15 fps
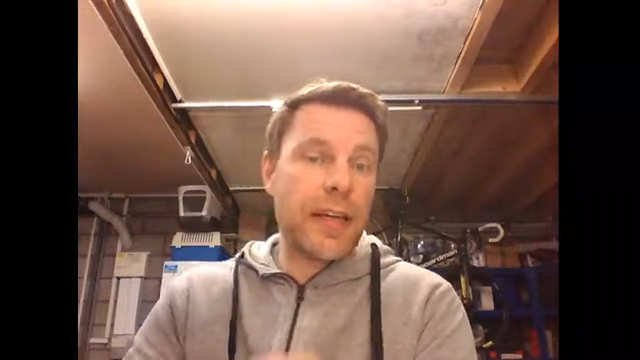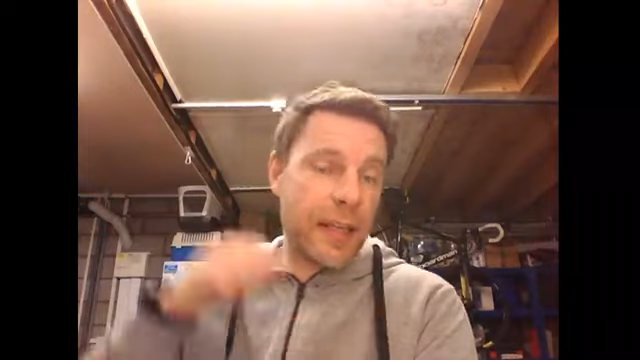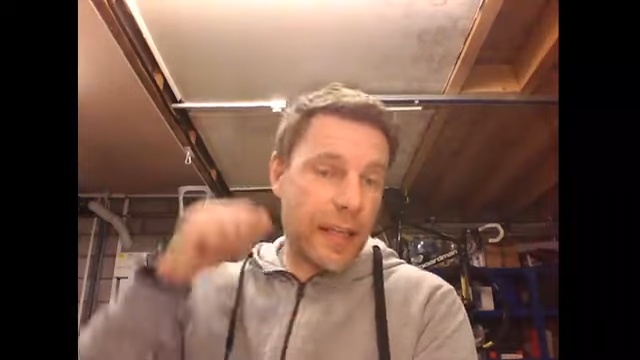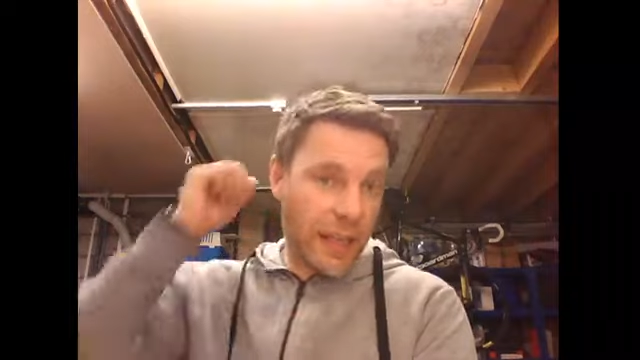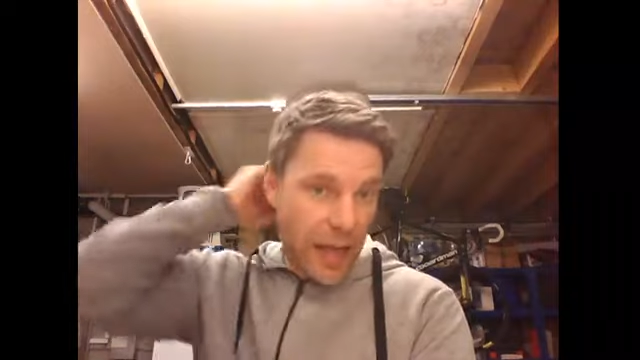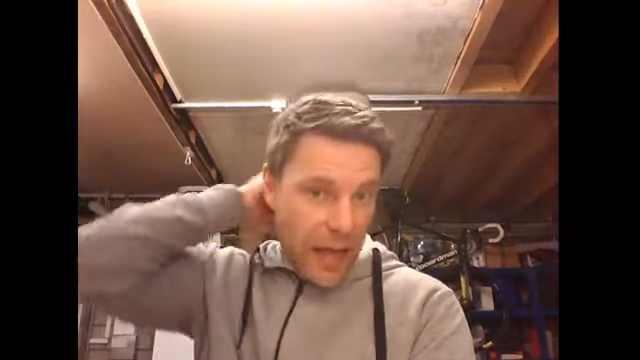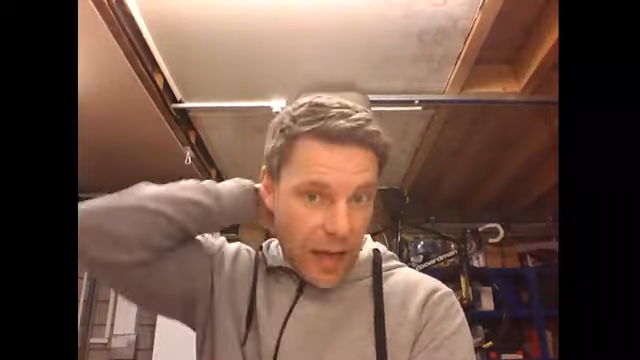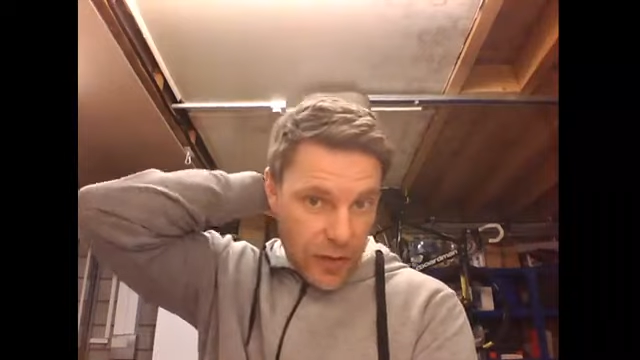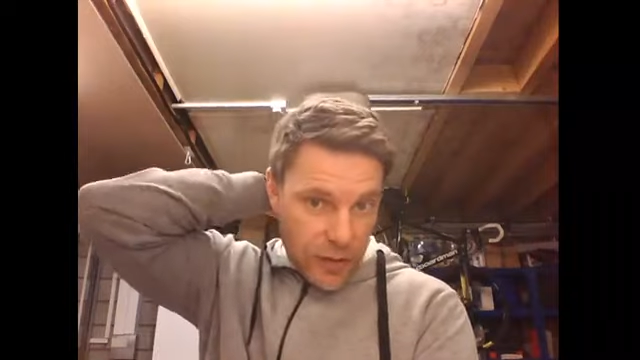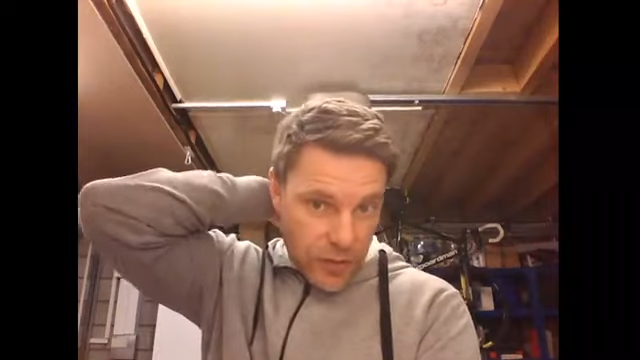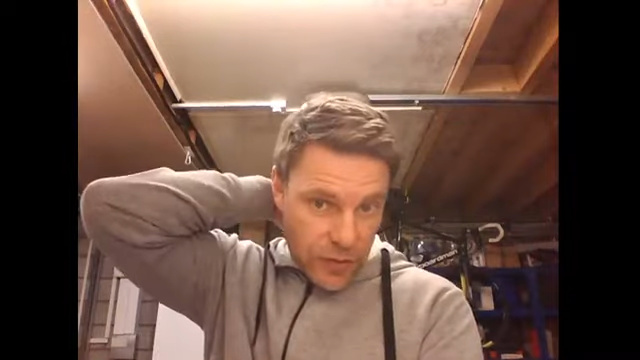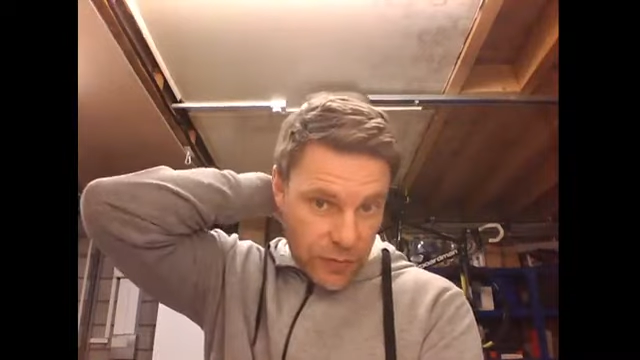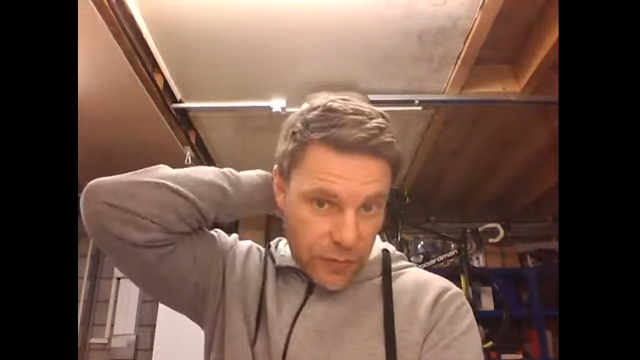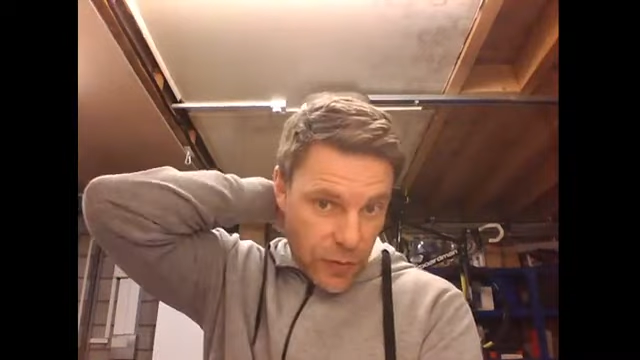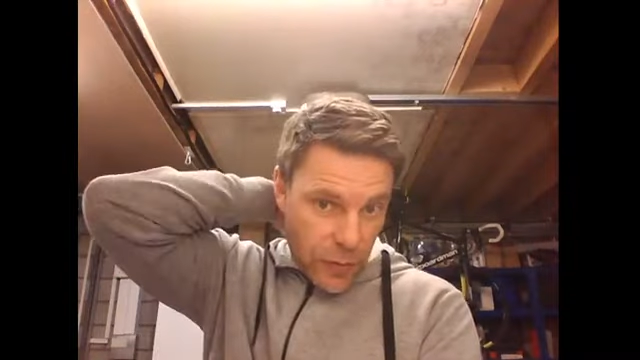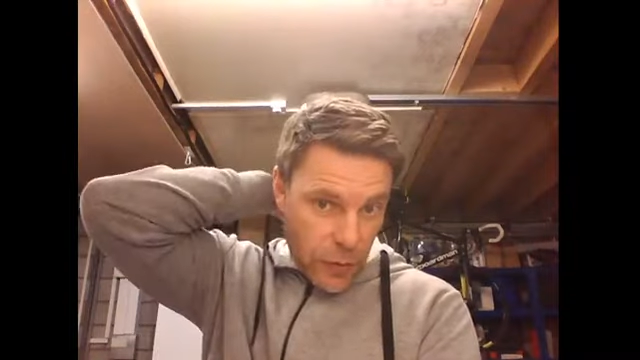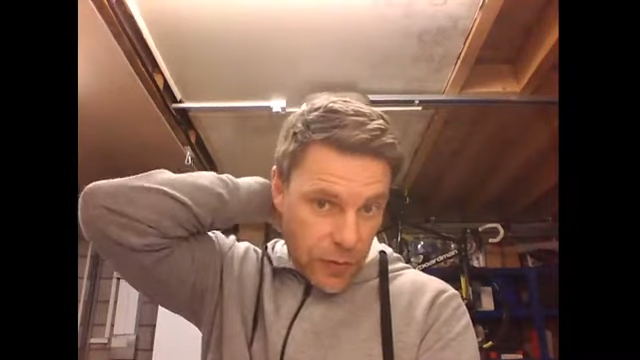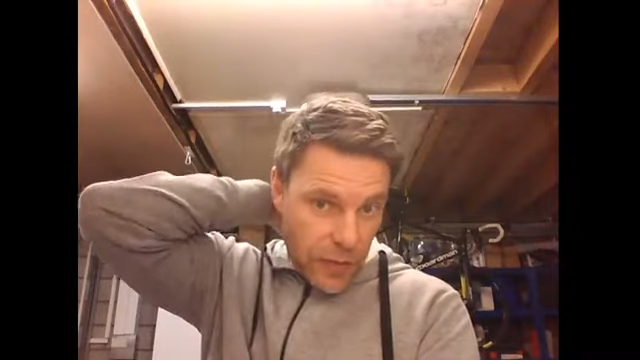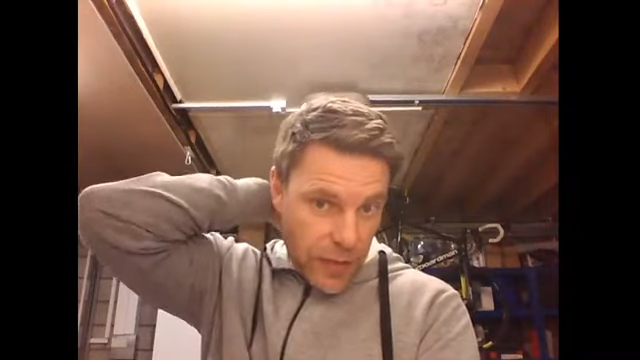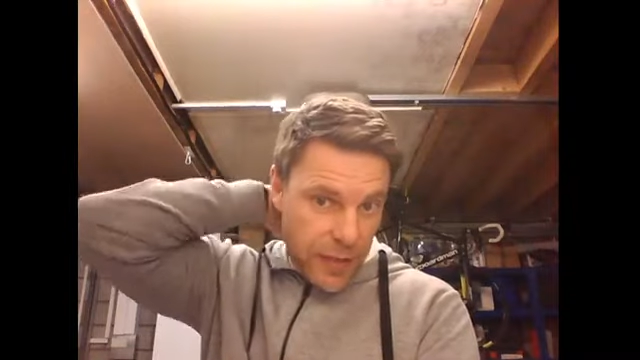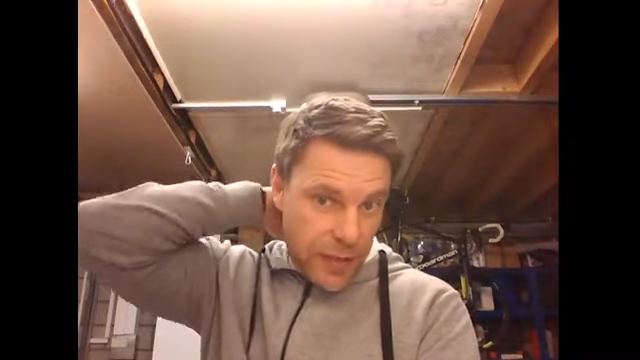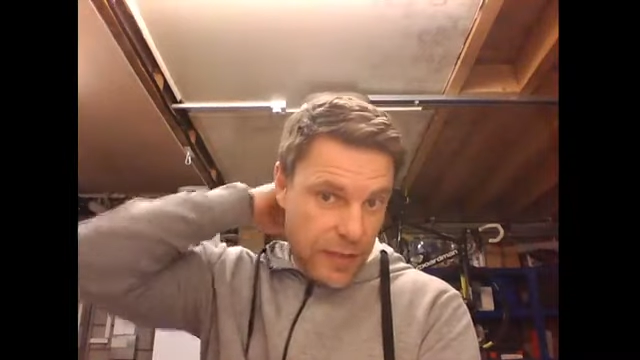Get asked a few
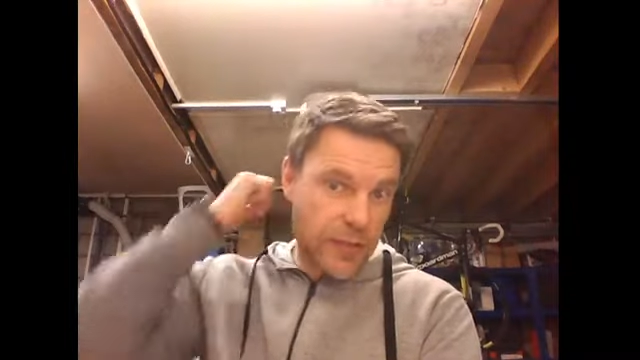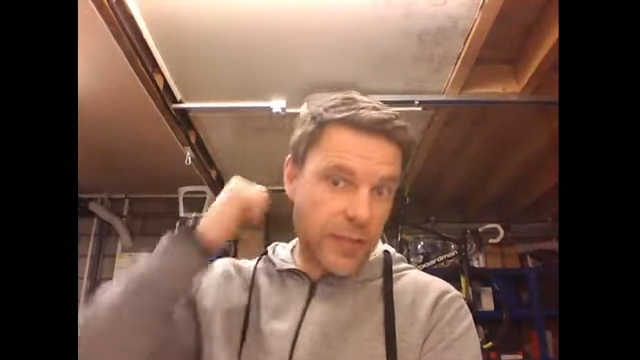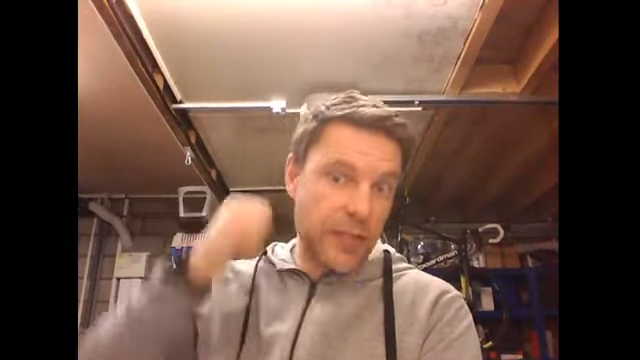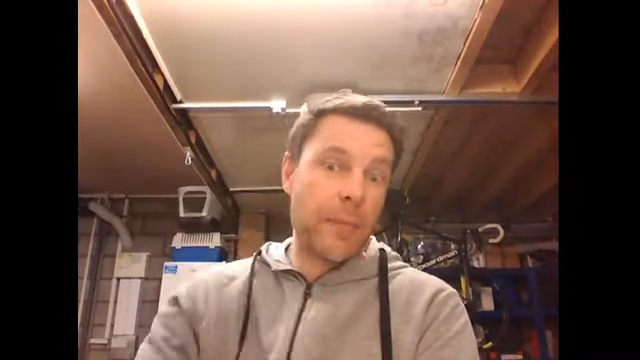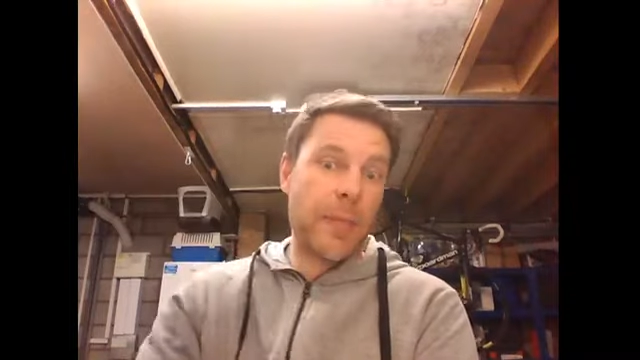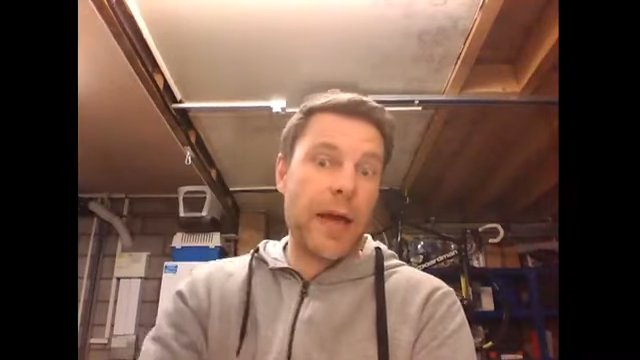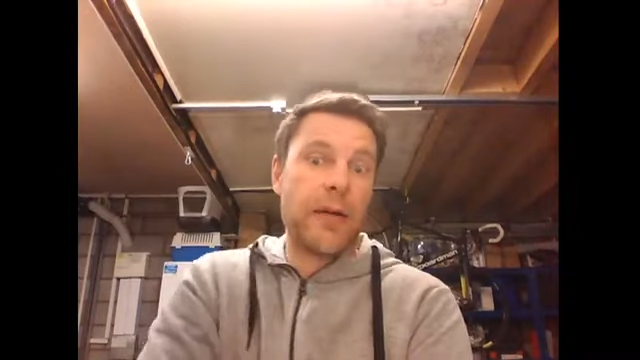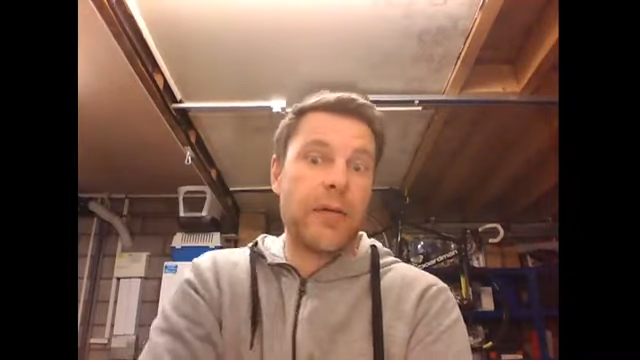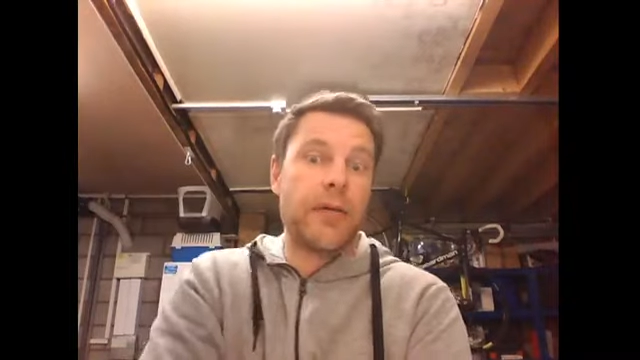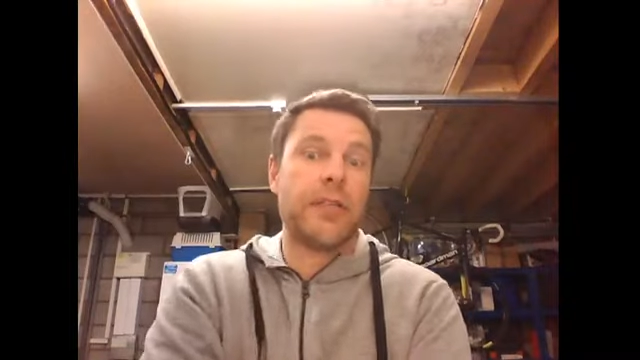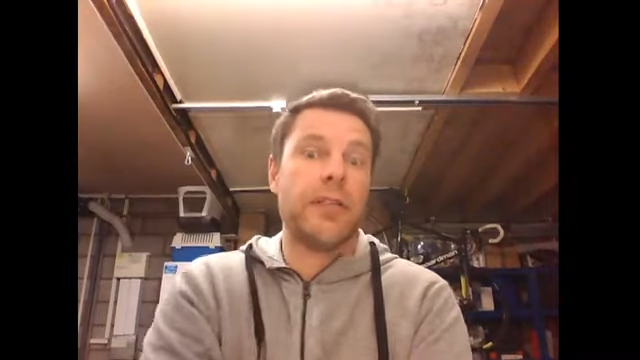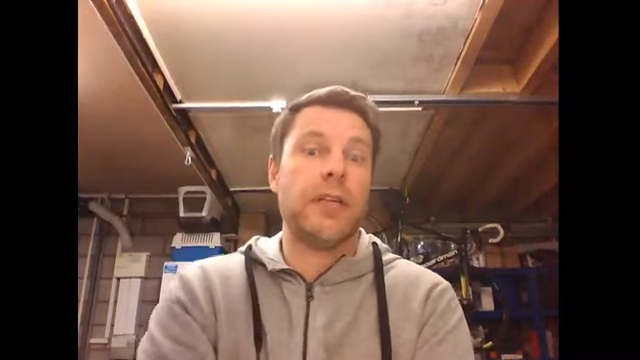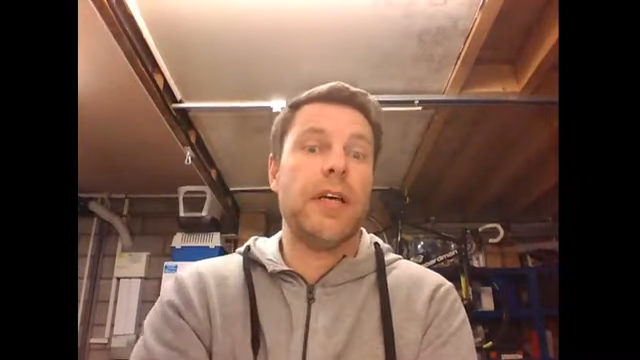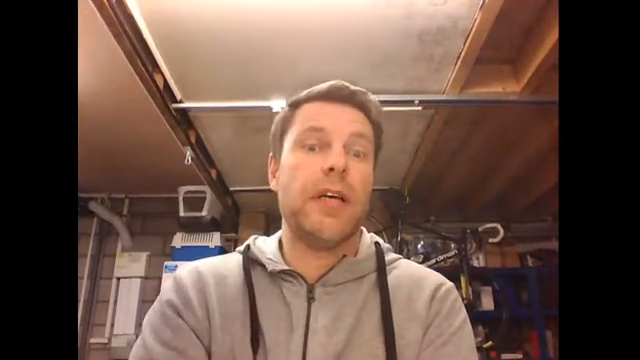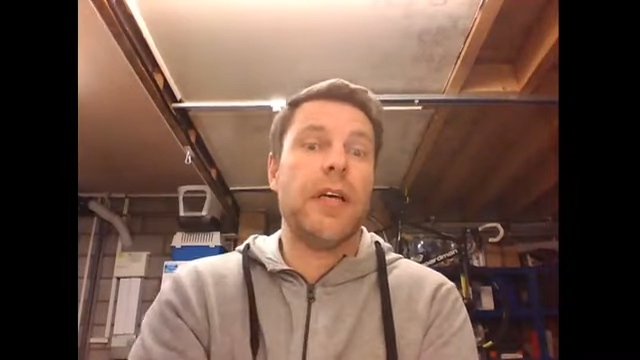things about